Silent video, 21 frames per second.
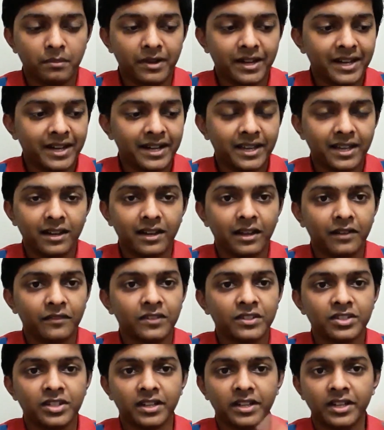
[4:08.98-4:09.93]
detail i
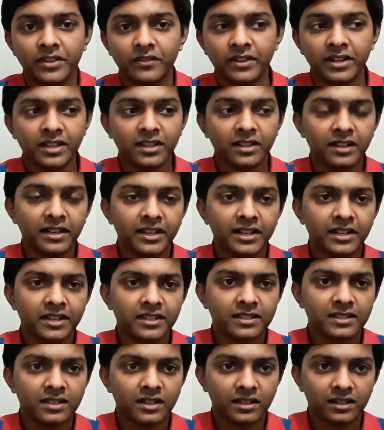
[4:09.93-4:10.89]
will give it in the link this